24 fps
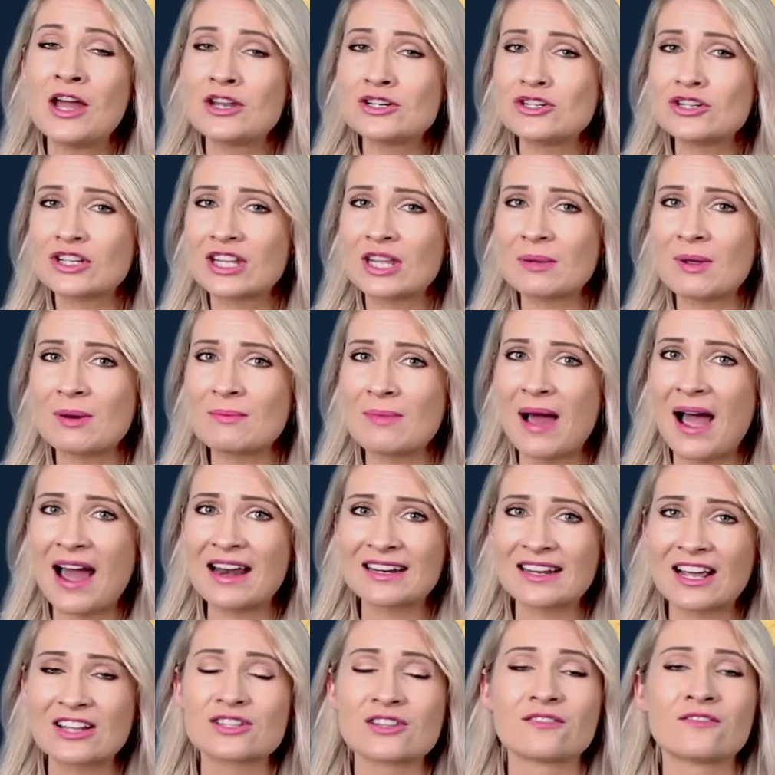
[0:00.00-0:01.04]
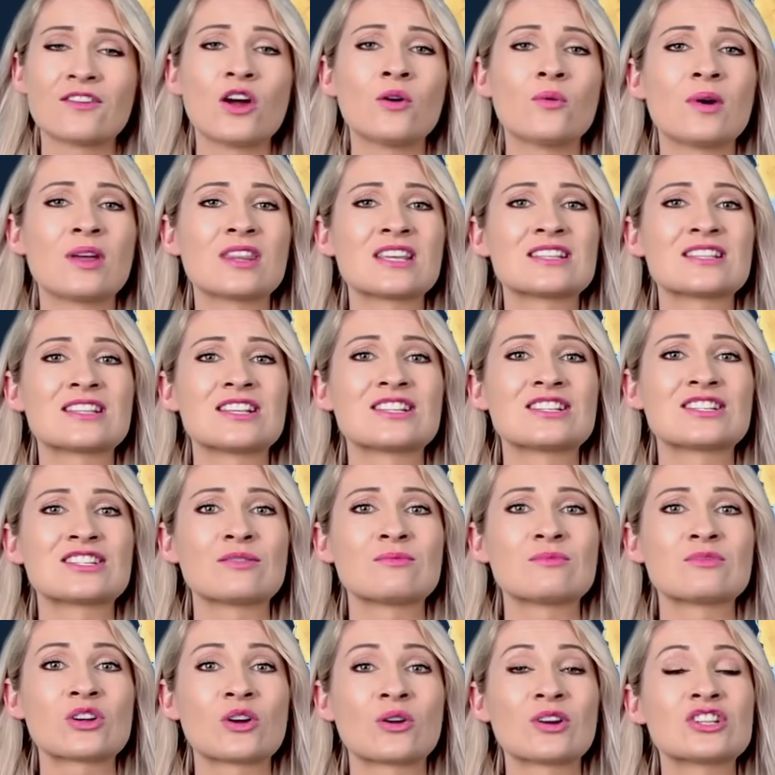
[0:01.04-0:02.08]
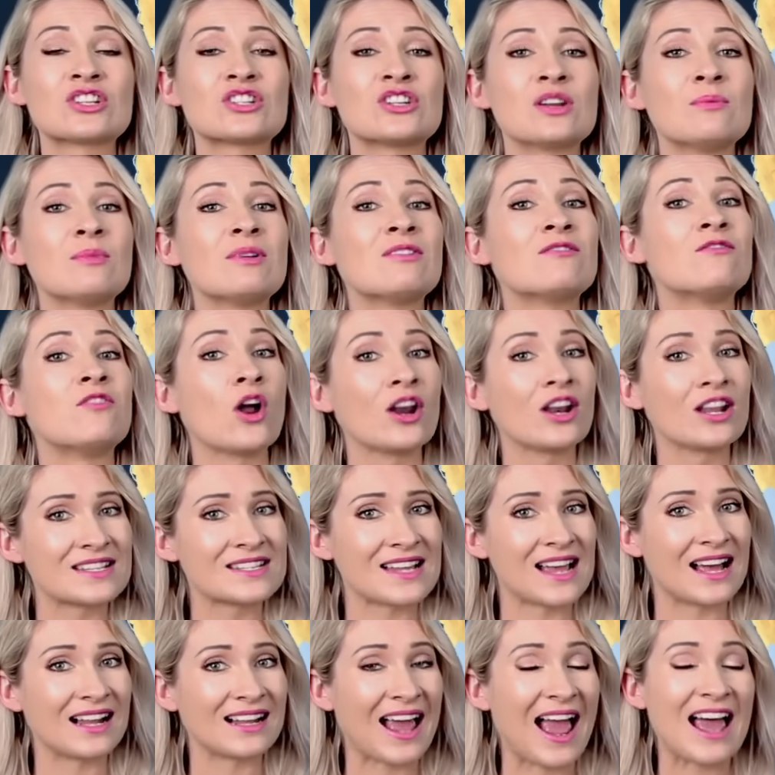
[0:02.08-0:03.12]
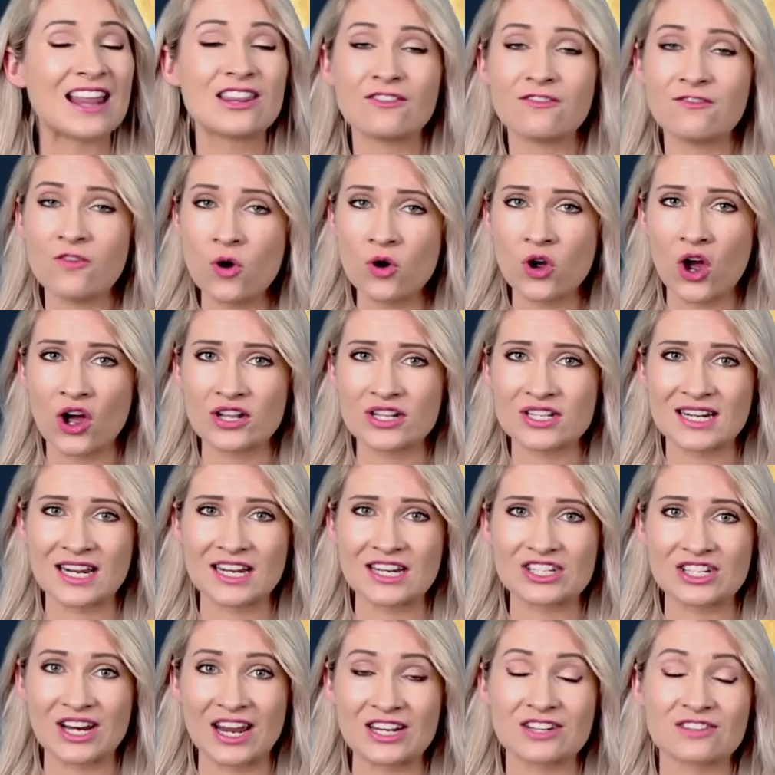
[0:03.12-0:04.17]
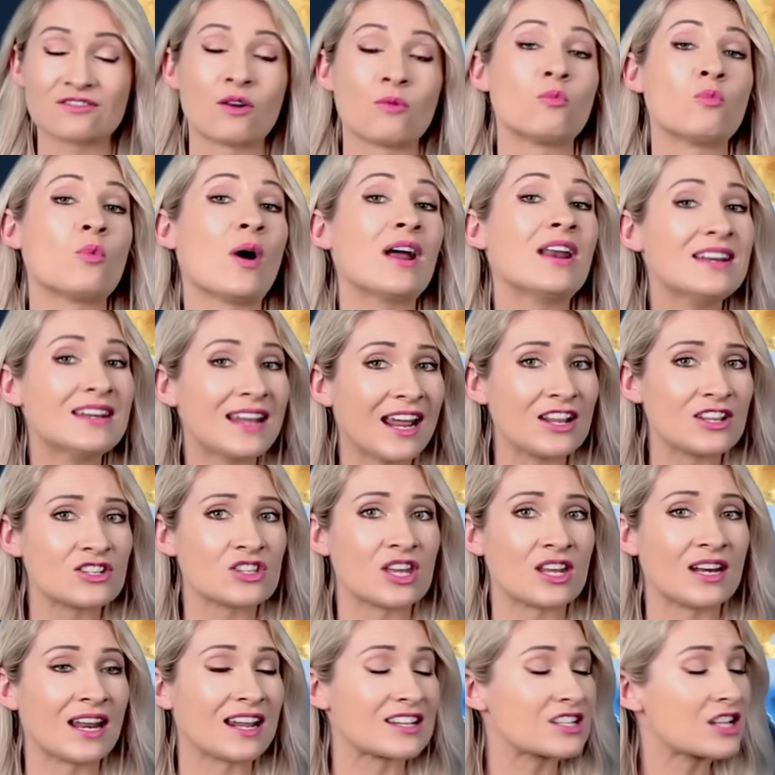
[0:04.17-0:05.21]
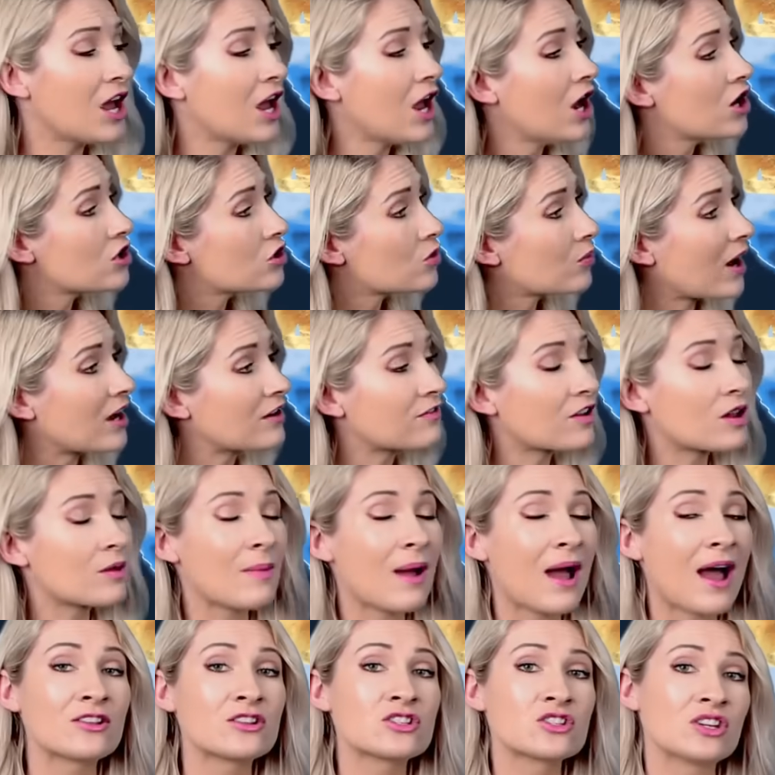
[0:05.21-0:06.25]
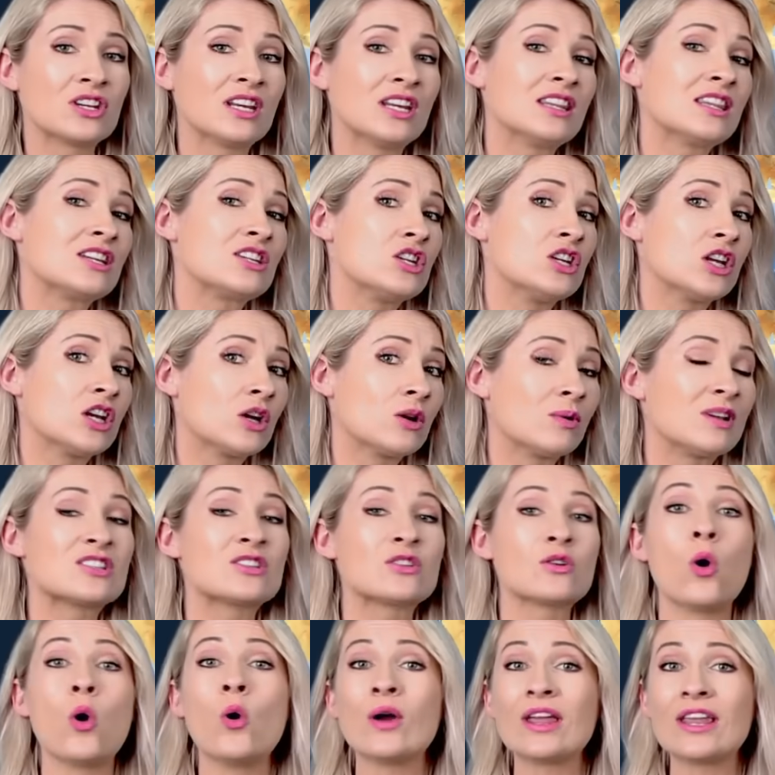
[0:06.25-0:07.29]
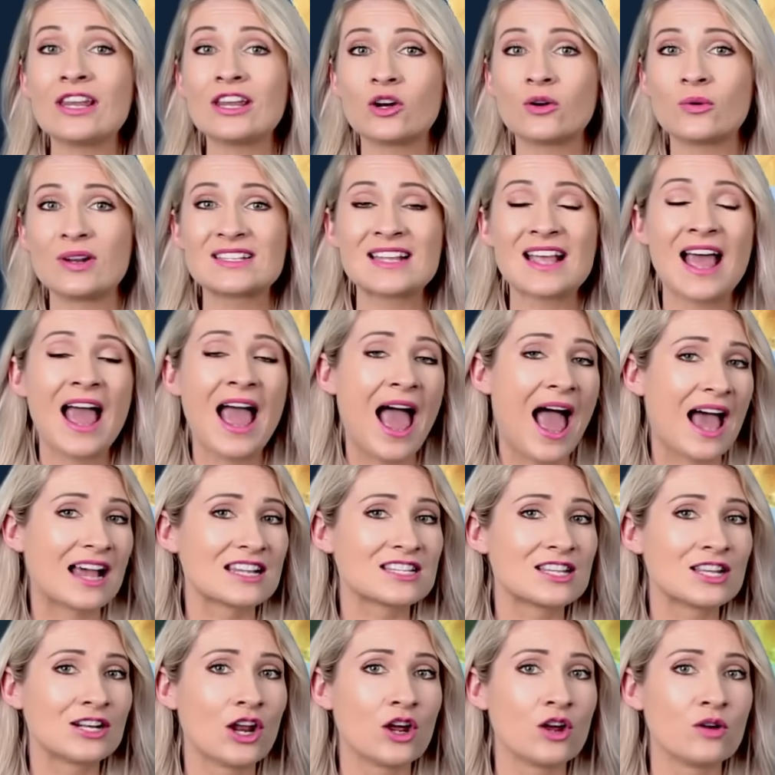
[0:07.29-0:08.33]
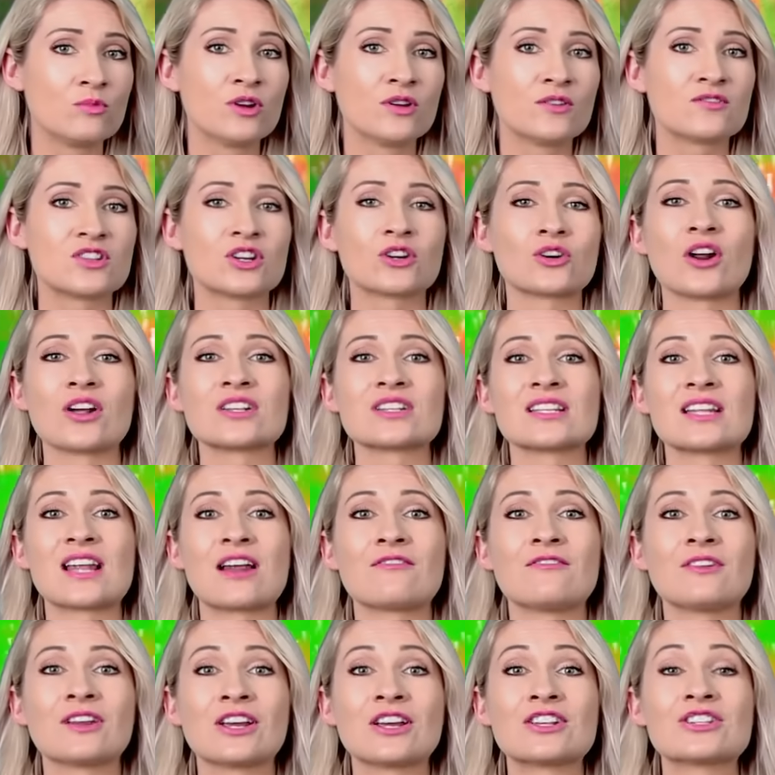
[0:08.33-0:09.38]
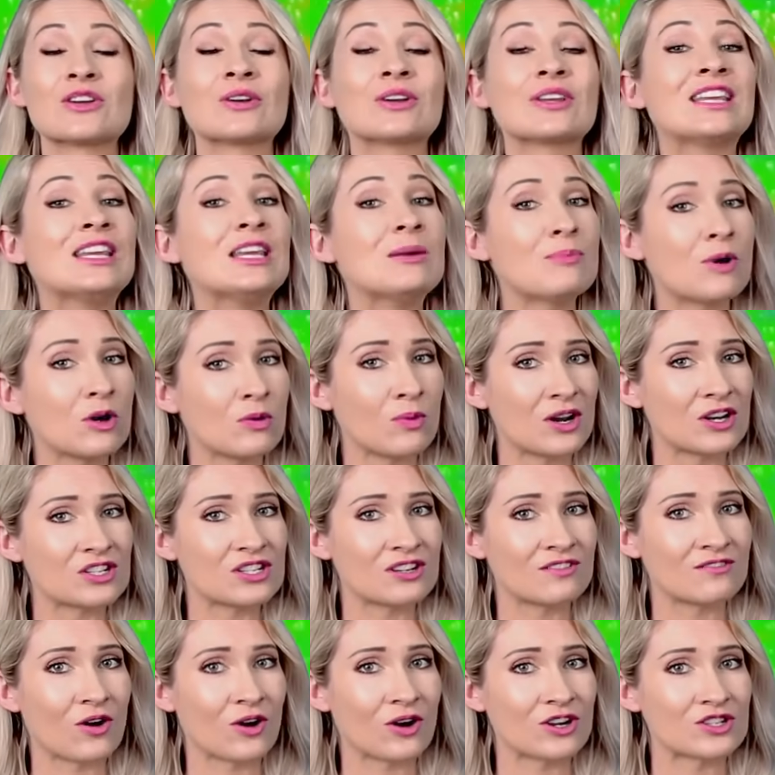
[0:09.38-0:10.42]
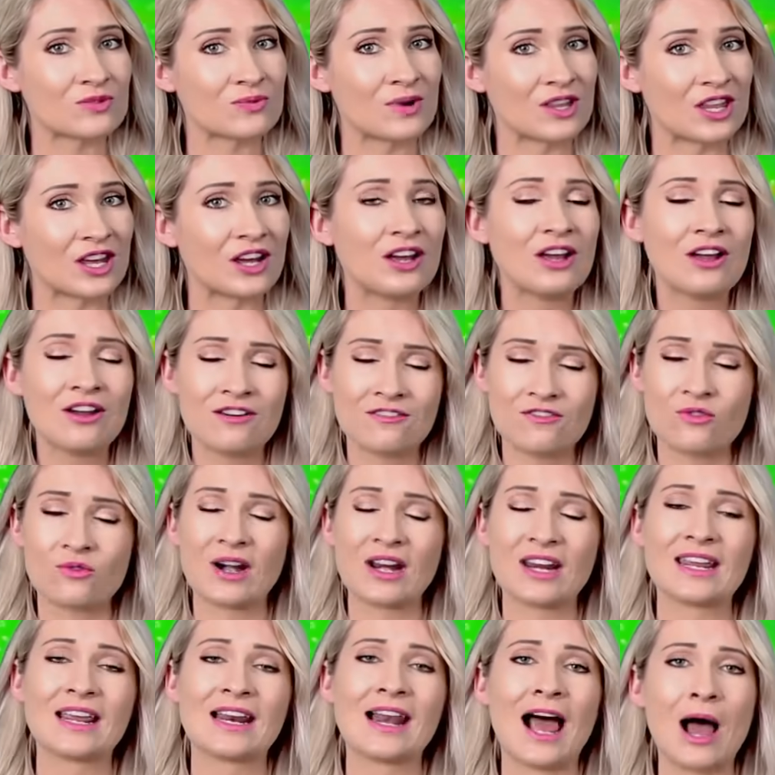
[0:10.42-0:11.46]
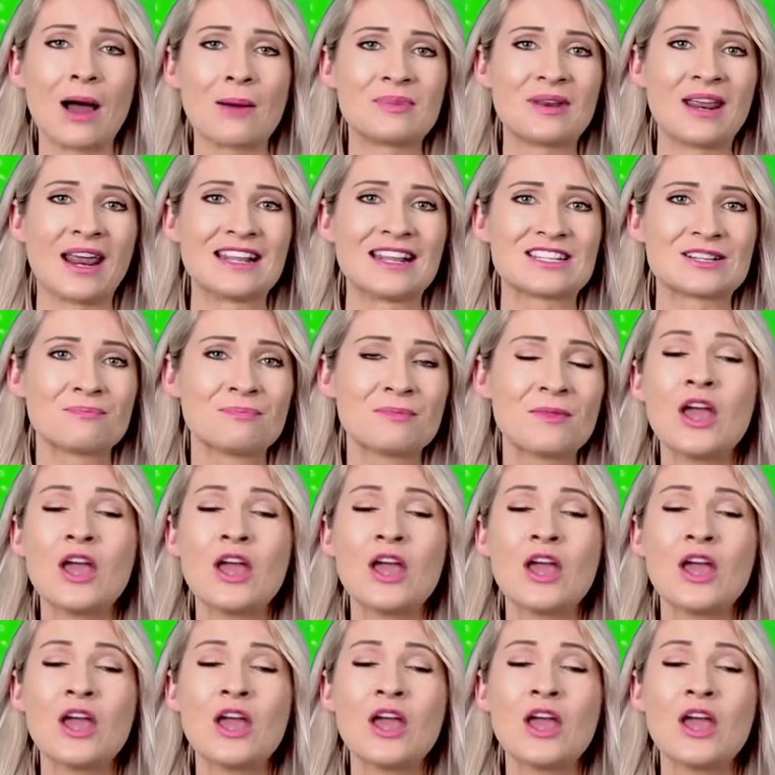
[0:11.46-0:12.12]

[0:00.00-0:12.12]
Do keep in mind, cut-of-low weather systems are extremely volatile and the forecast can change from one day to the next. The rainfall amounts could either decrease or increase as the low moves across South Africa, so keep on watching Box Weather for regular updates.